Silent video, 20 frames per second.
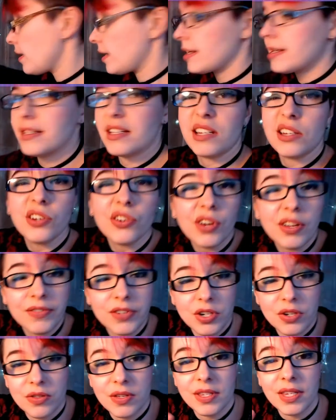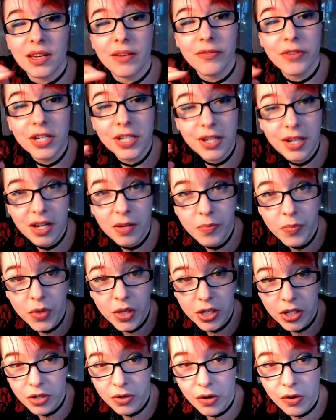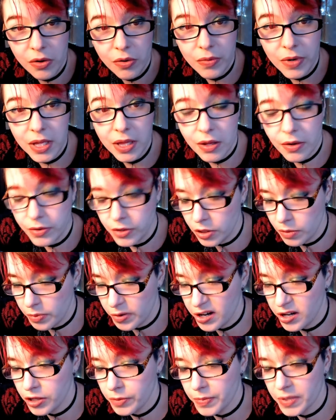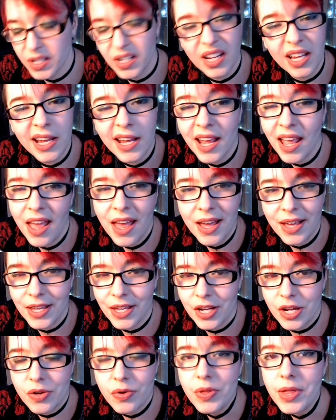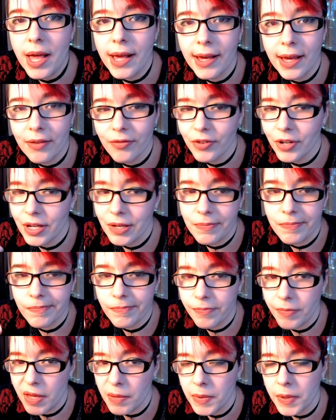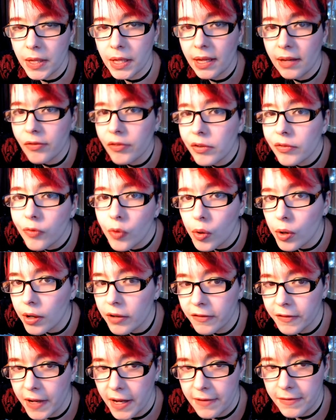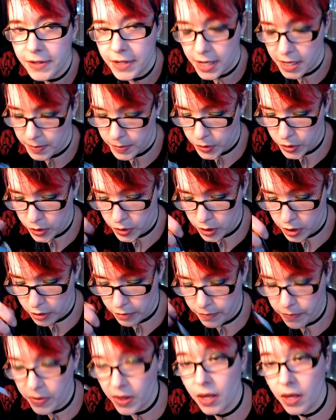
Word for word: I said, you don't have to do this every time that you go to reload your brush, but you know, like every, maybe like every four or five times or so.